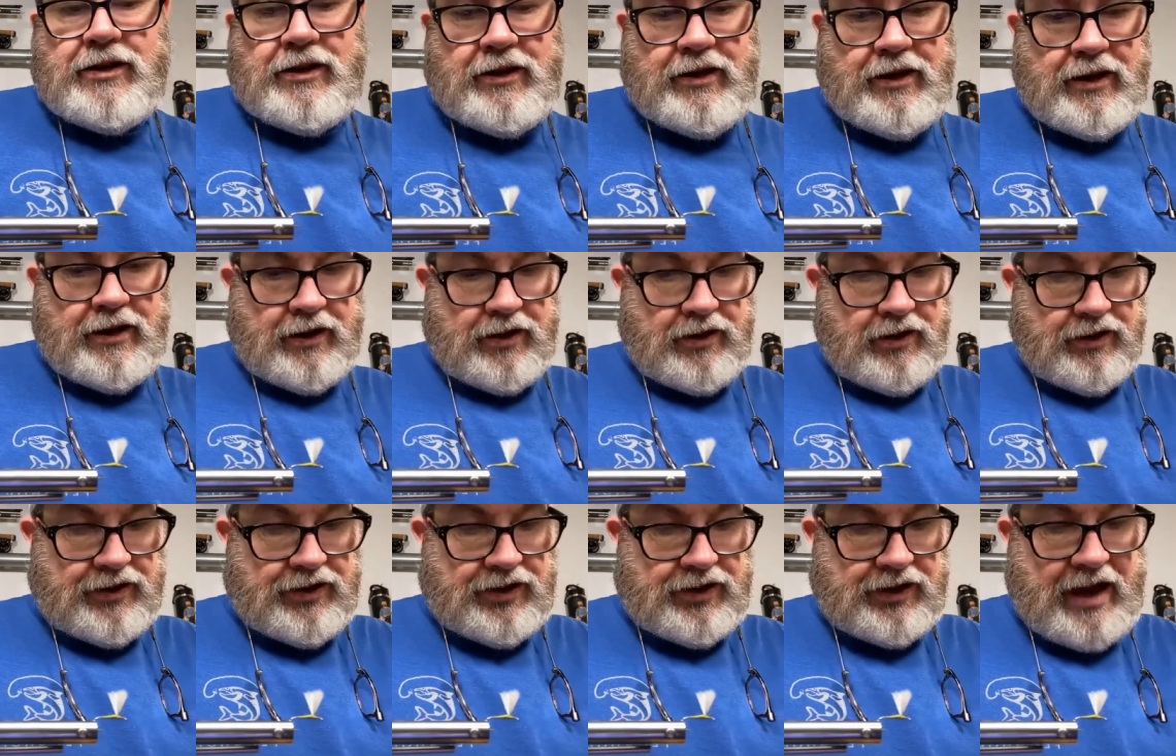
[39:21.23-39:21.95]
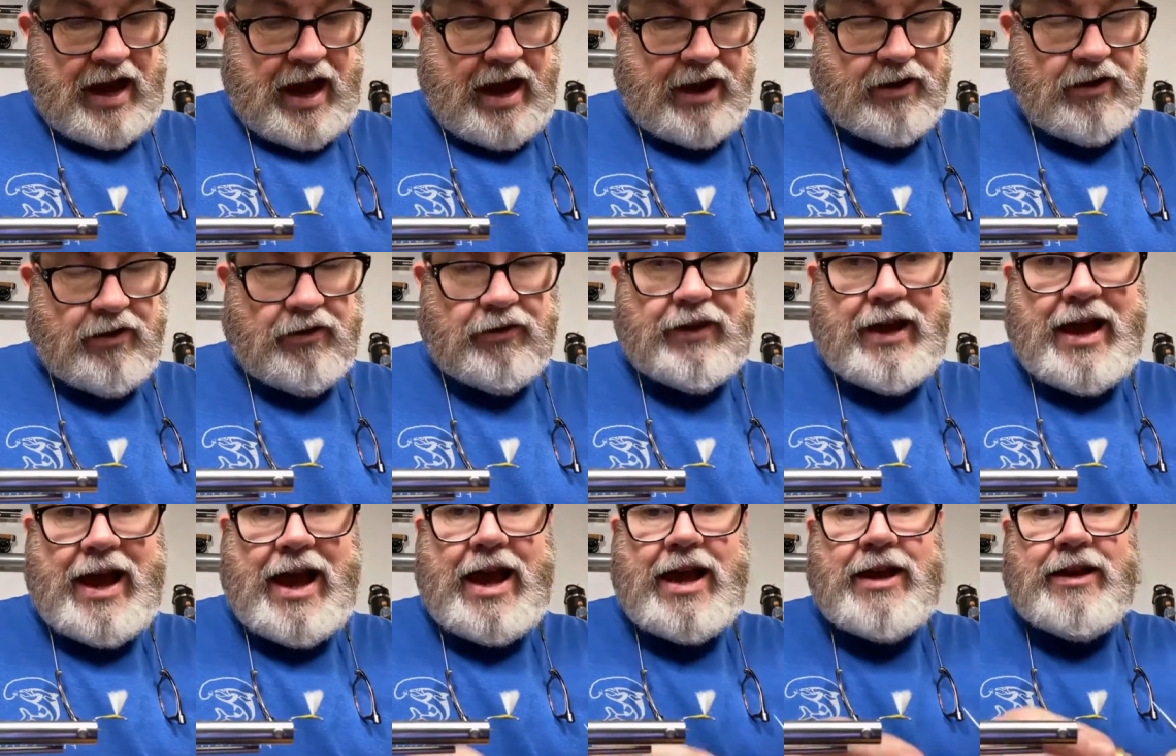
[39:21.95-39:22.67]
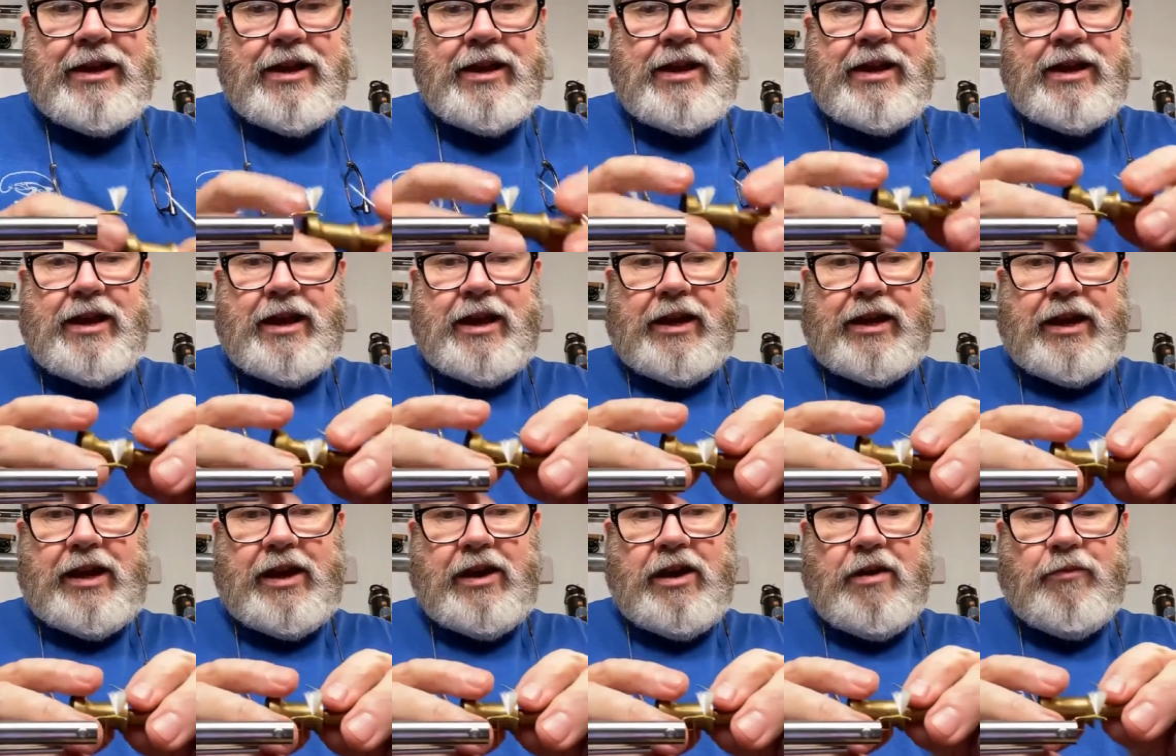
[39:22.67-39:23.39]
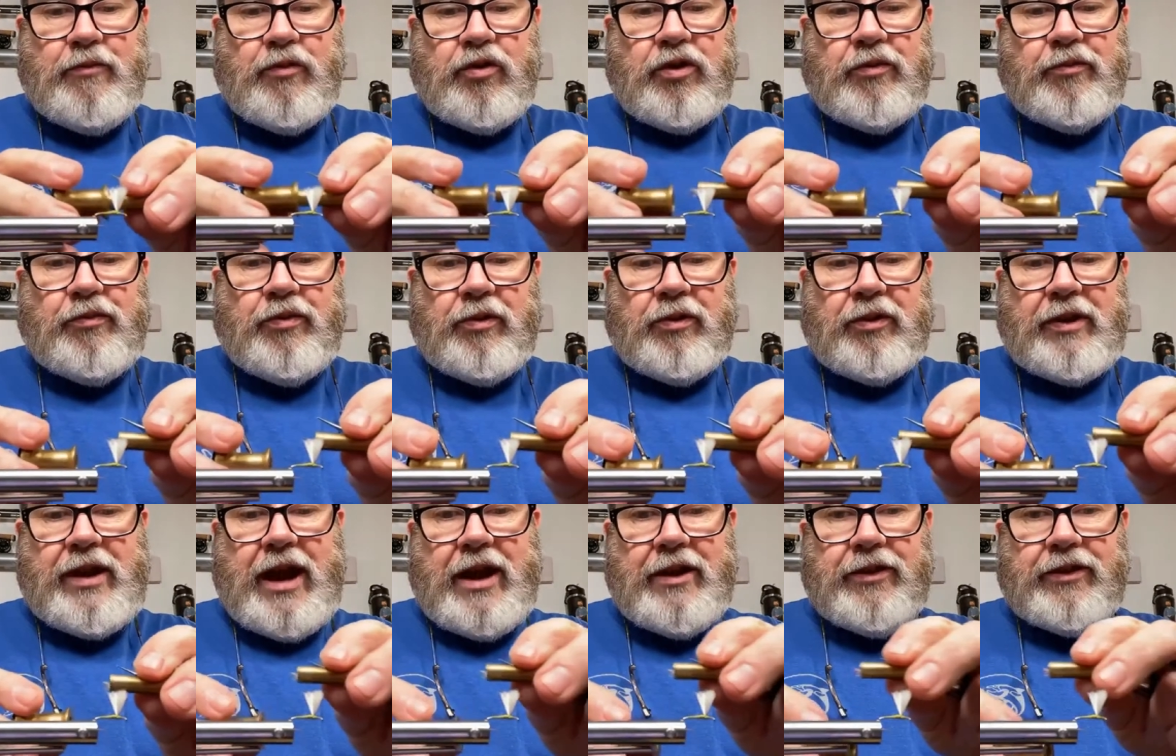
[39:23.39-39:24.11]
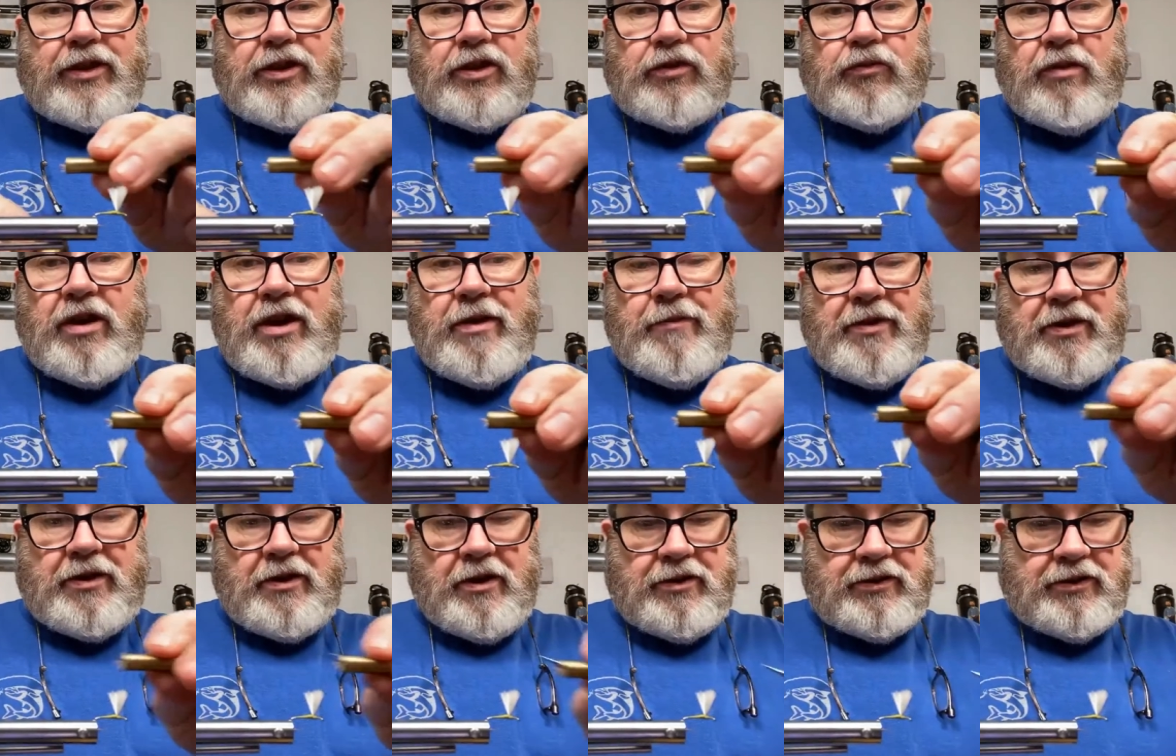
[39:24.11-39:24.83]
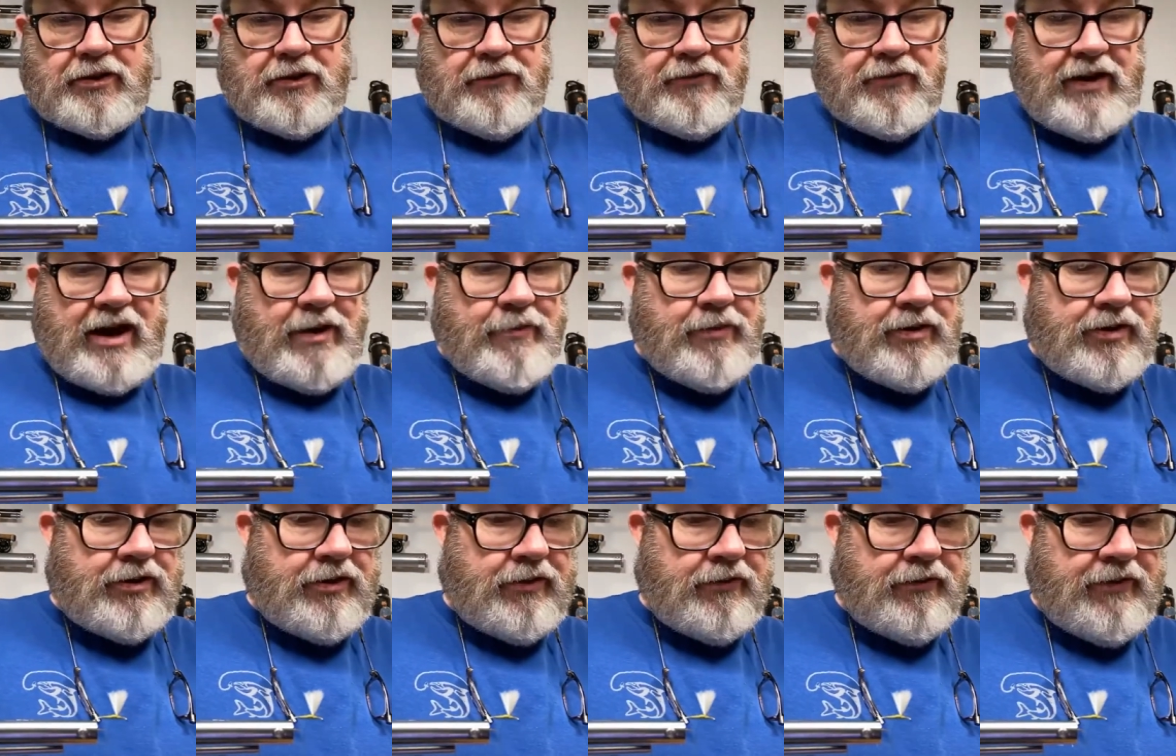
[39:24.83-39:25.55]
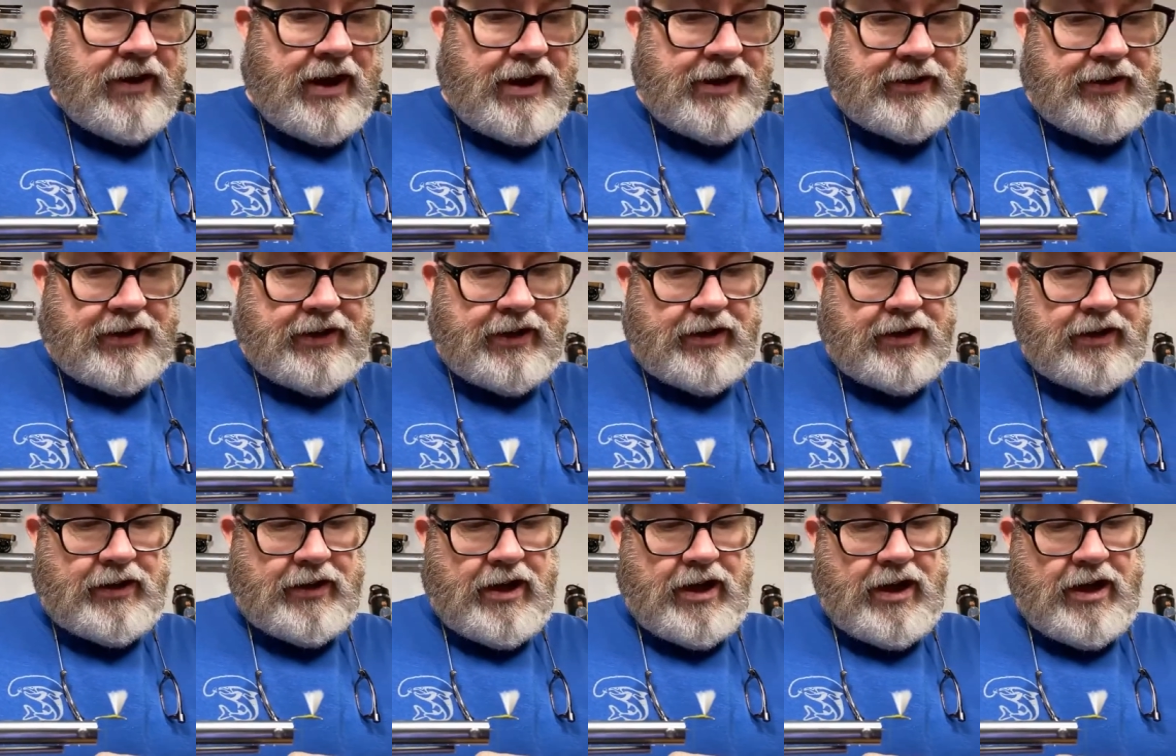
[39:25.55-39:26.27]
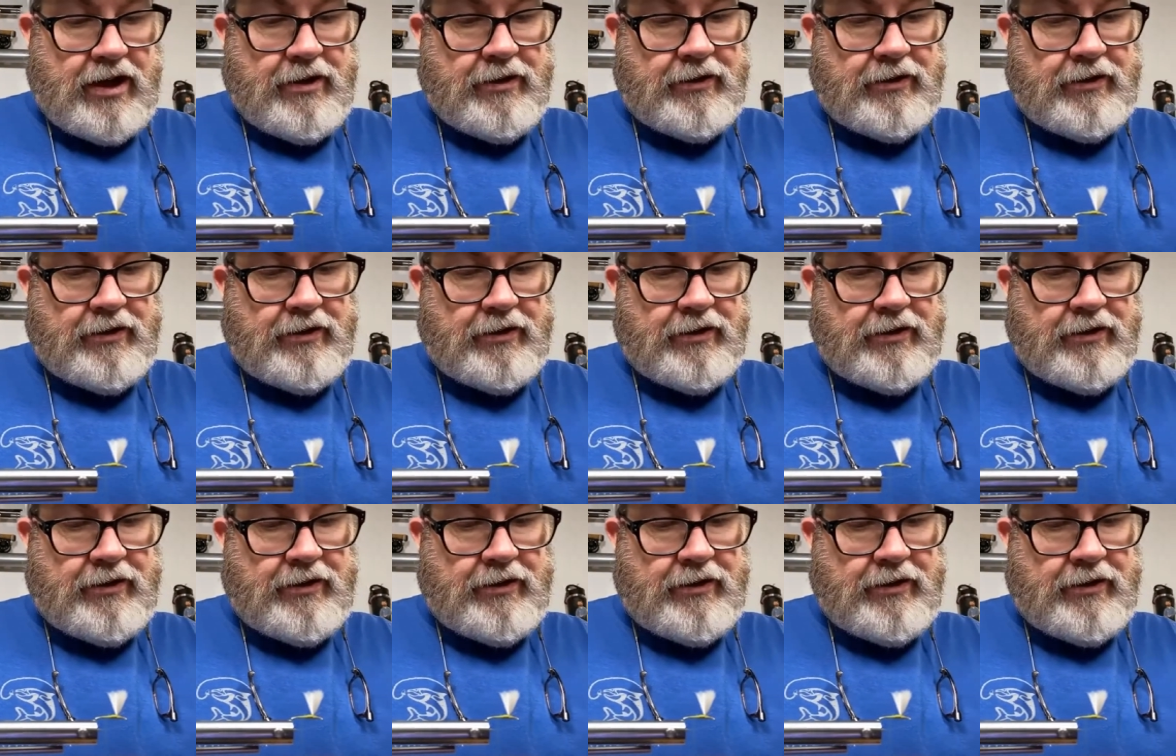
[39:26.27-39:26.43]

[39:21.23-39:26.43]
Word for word: Get a good stack on that. And here I'm going to pull it out this way because the fibers are facing